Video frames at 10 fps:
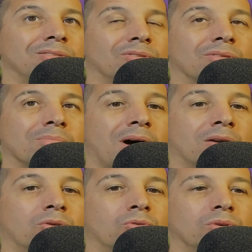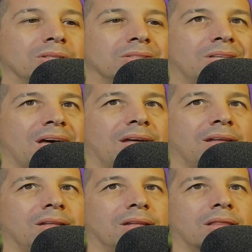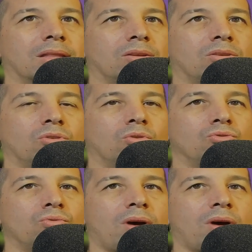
to the mono, is that, you know,